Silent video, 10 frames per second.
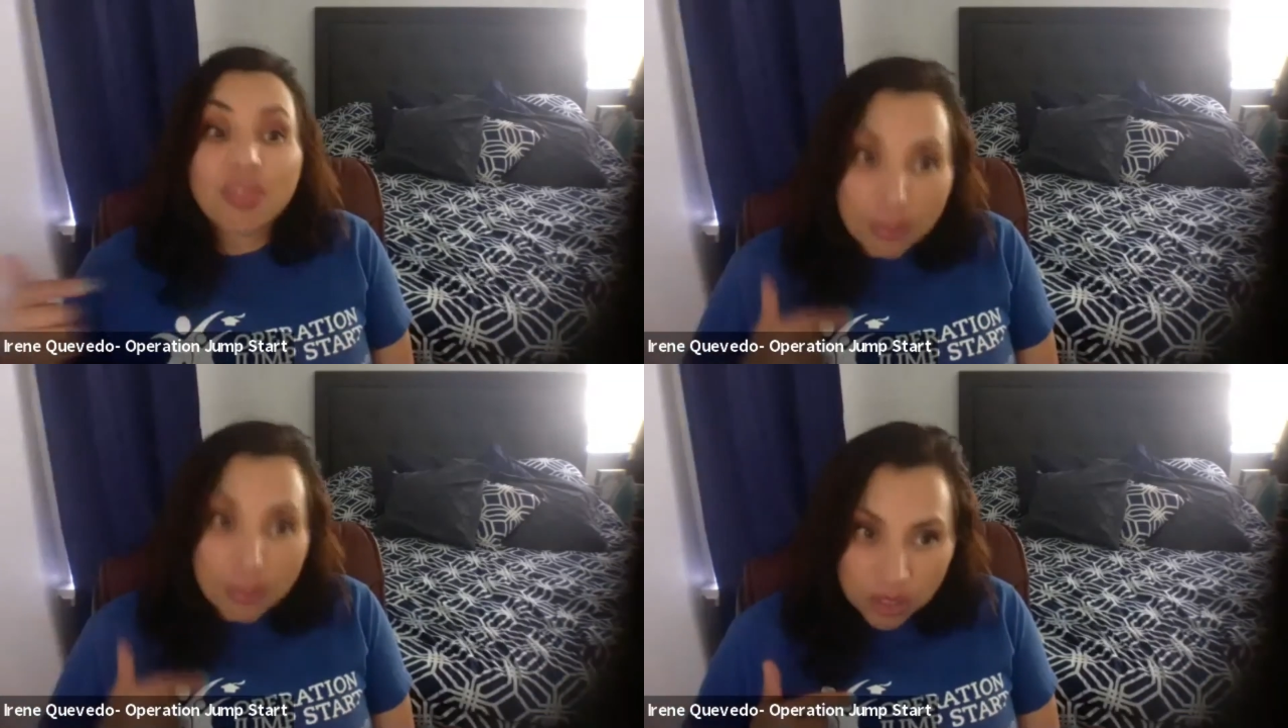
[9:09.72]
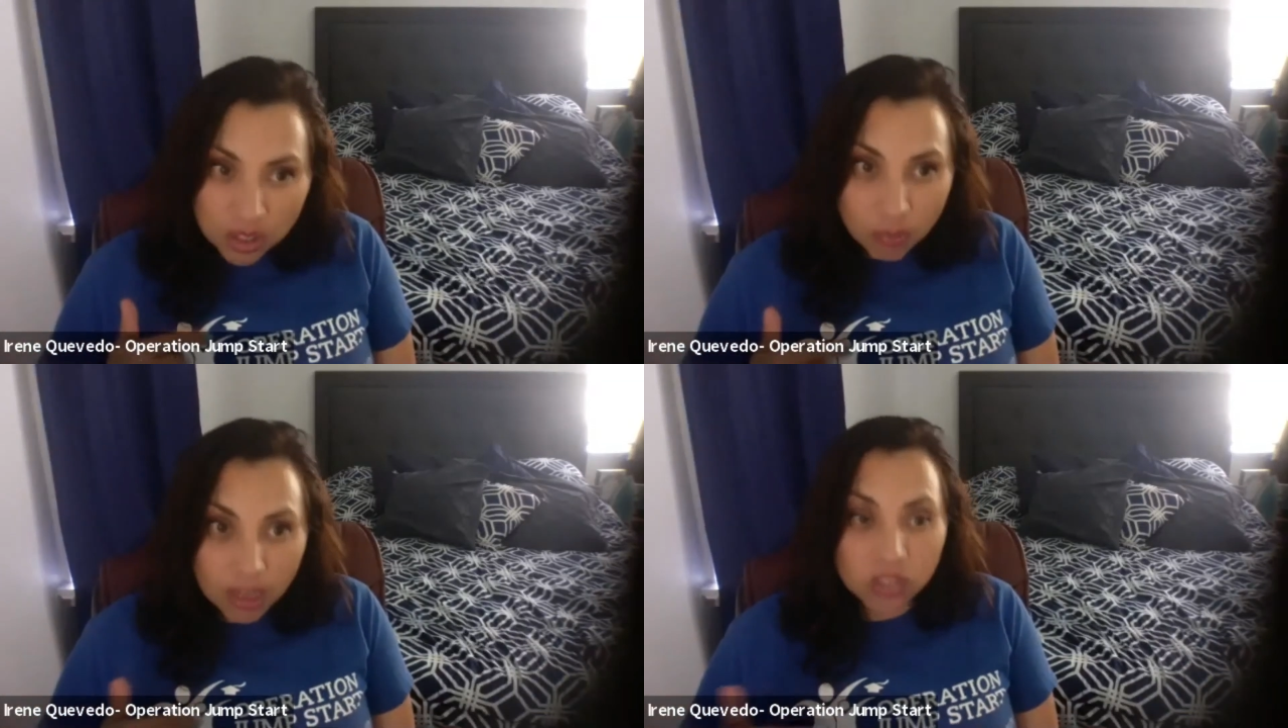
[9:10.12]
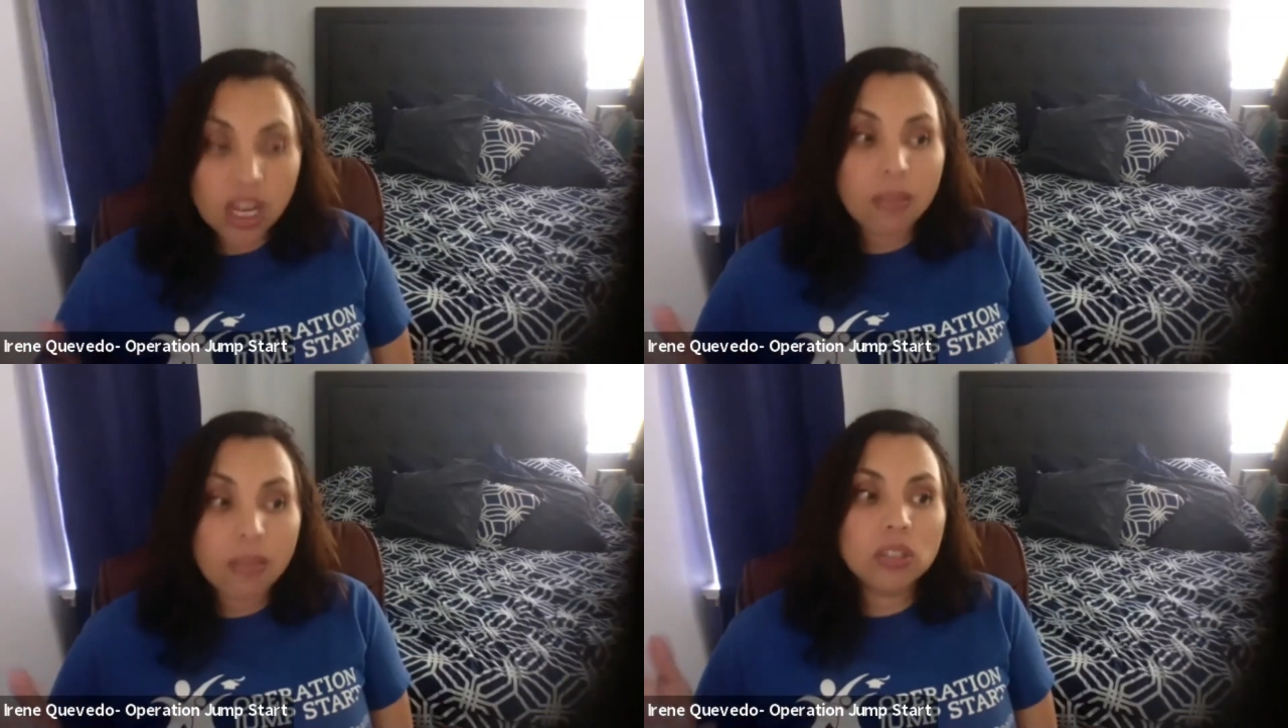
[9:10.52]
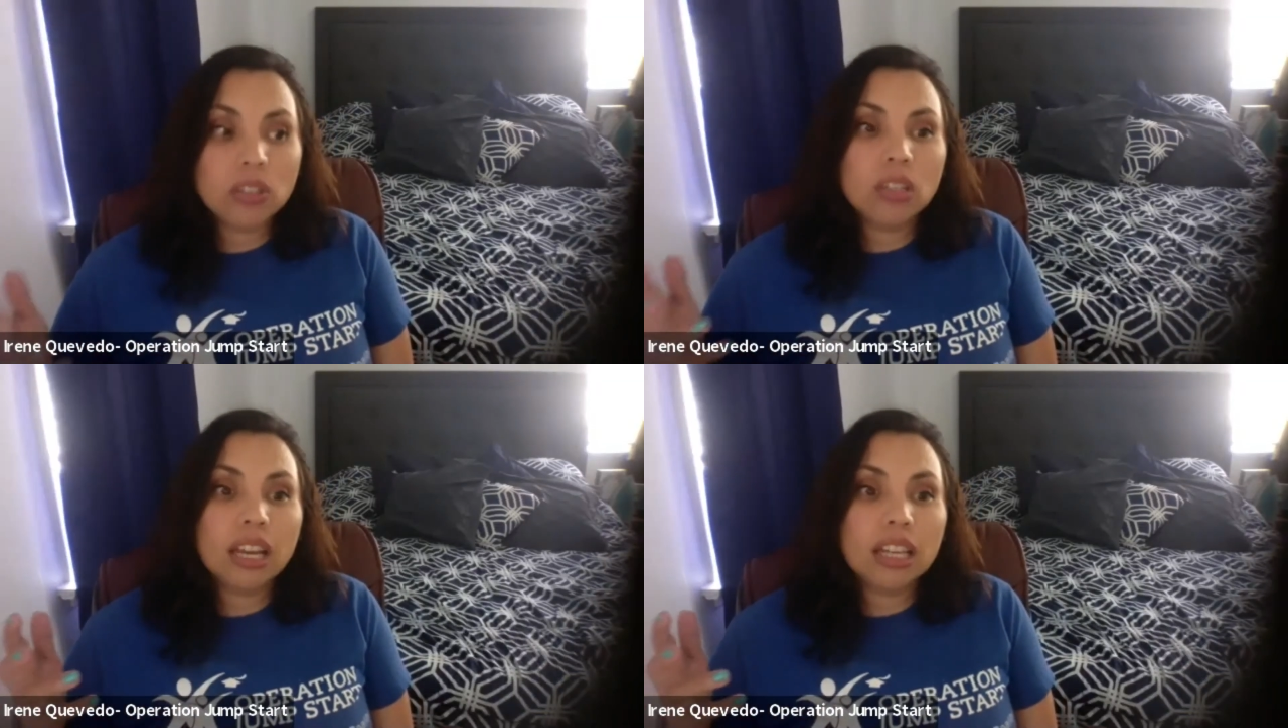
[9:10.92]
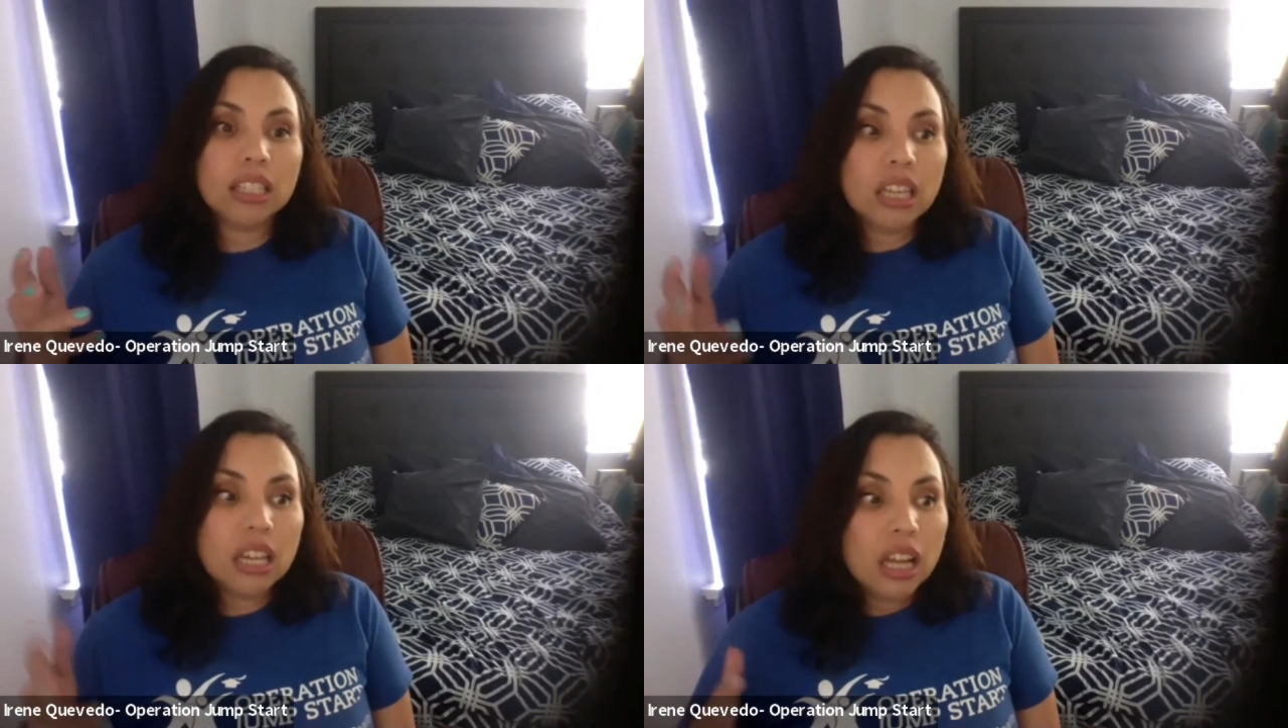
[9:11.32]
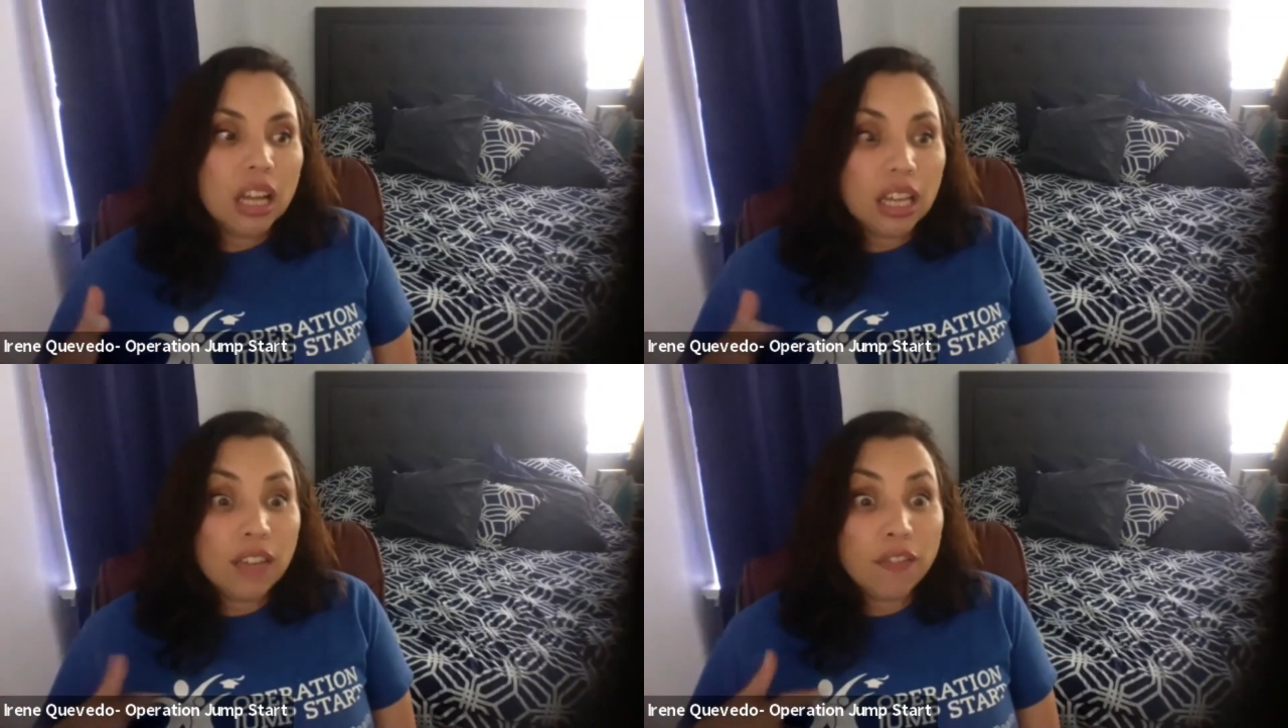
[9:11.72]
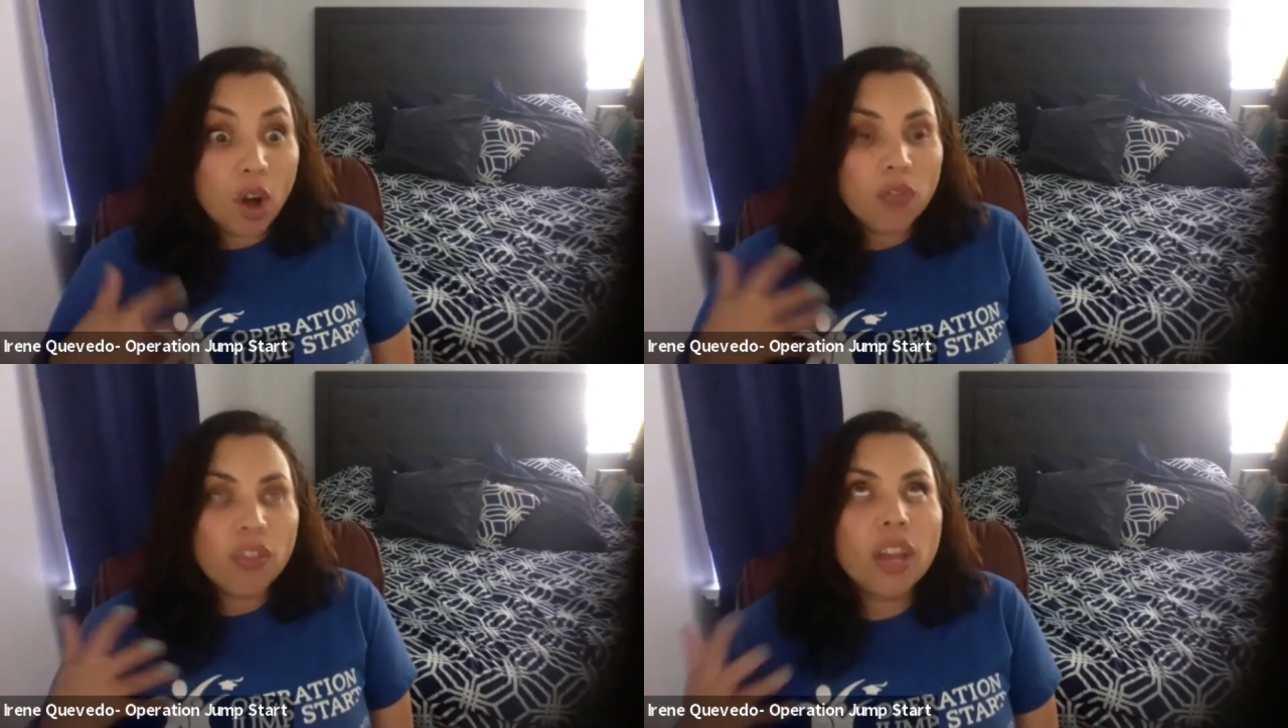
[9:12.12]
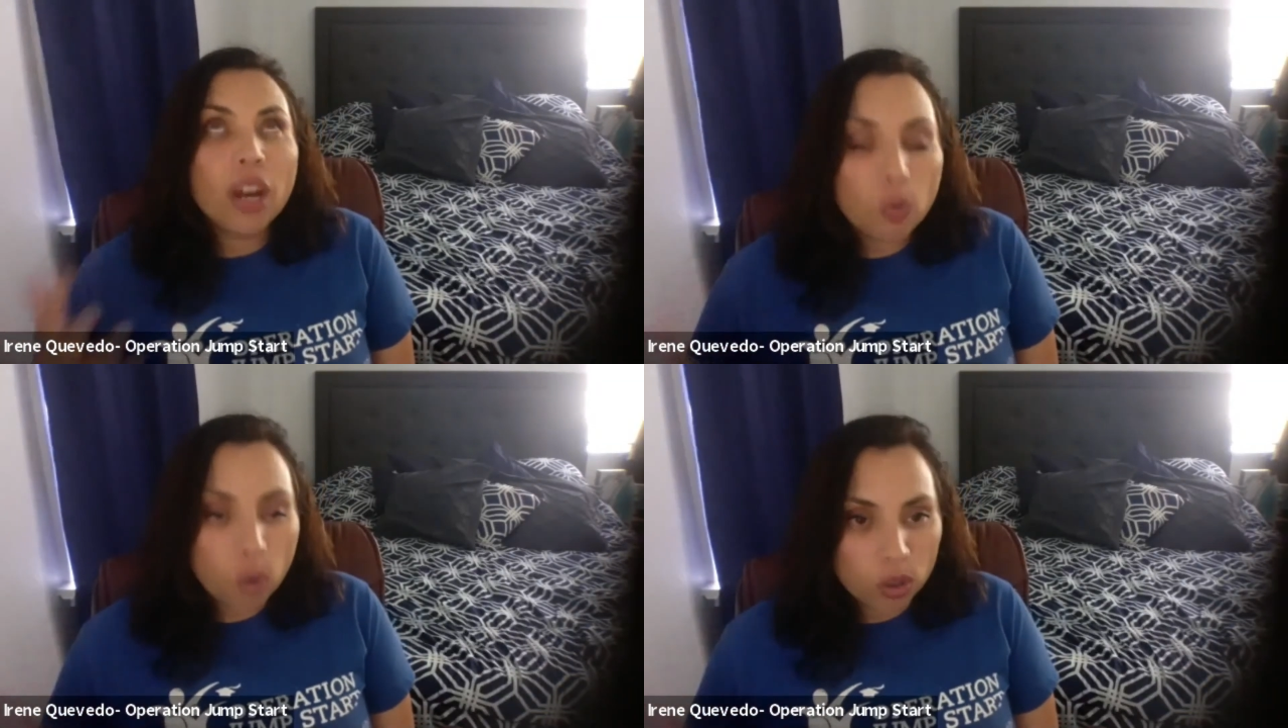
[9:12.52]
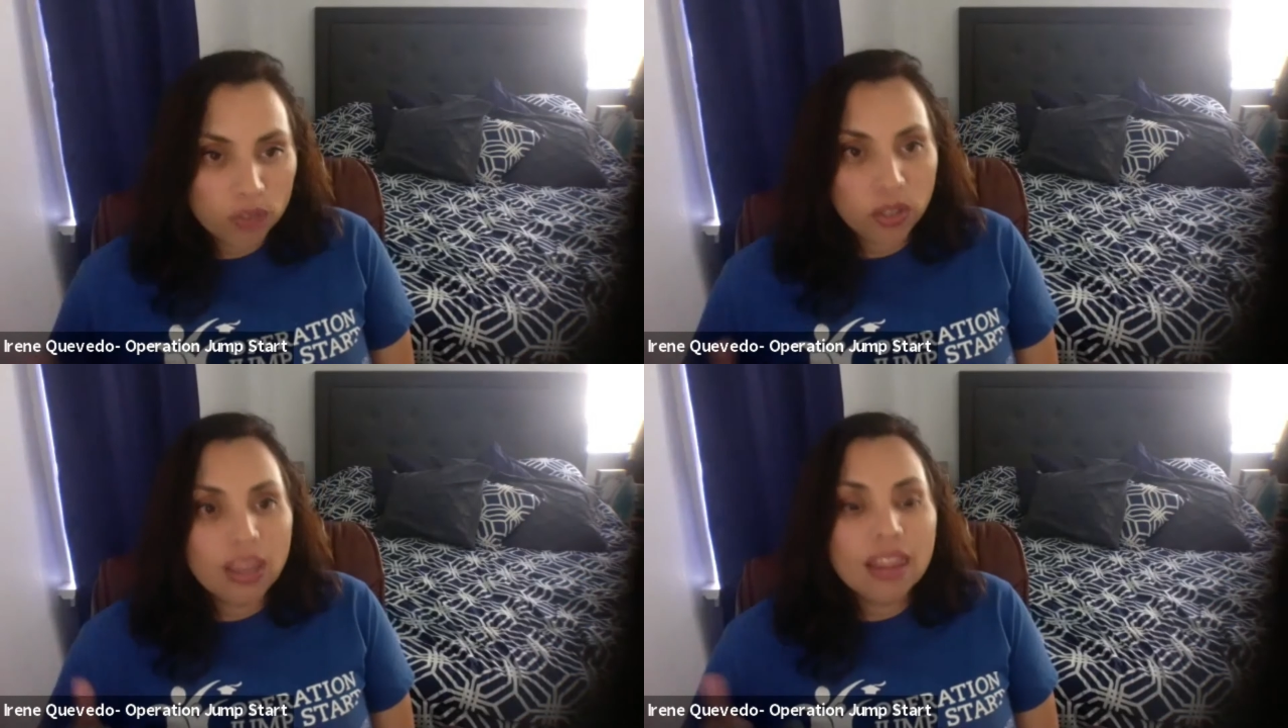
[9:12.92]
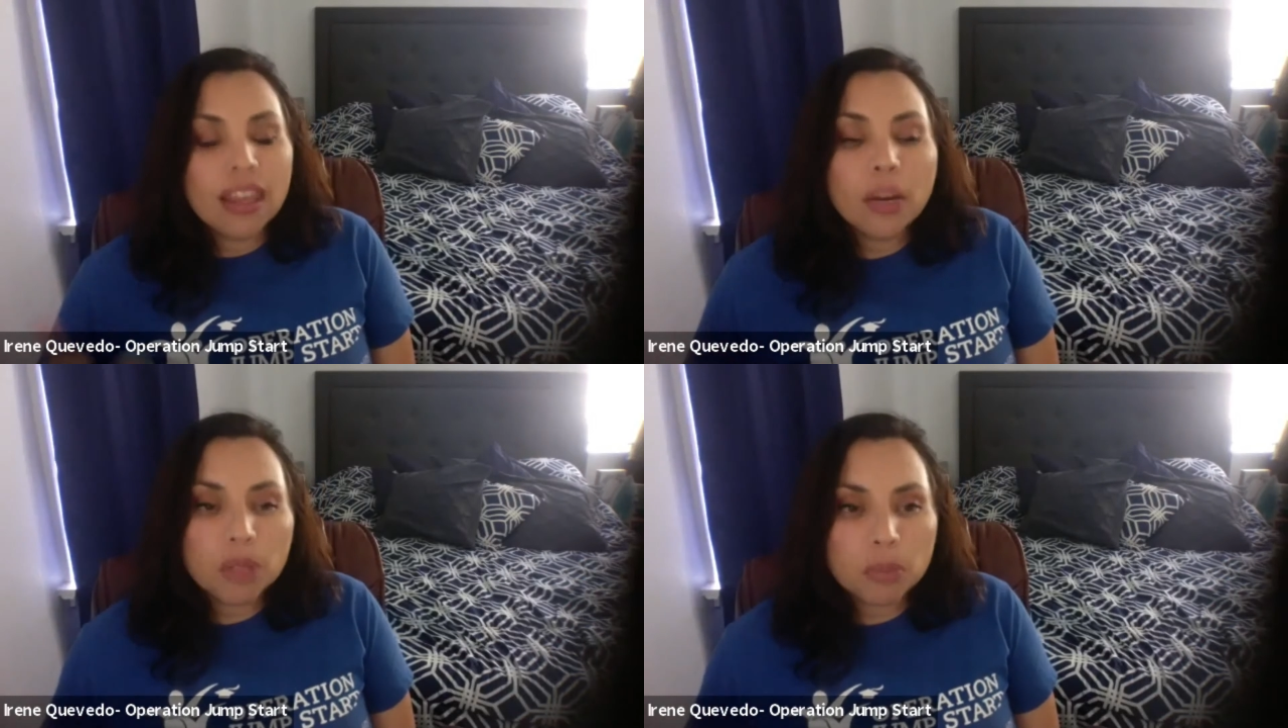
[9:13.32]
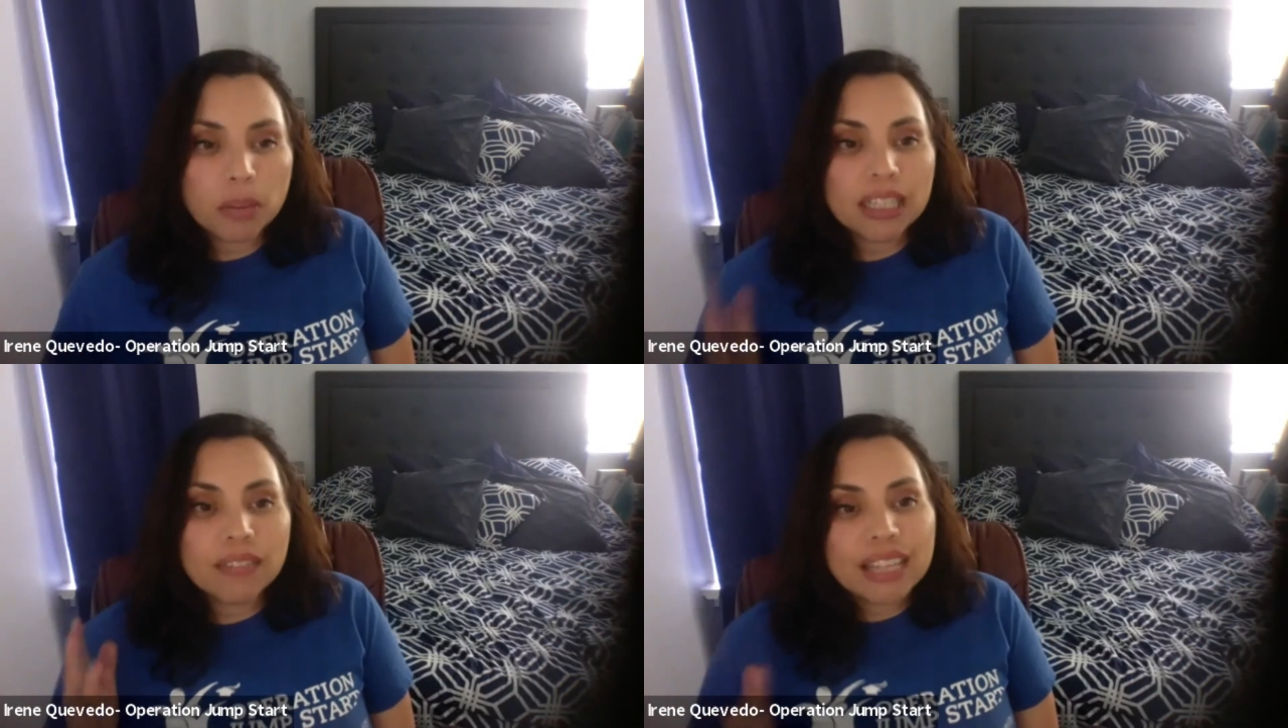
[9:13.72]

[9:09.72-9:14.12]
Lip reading: them so much. And the student has evolve their worldview and their perspective,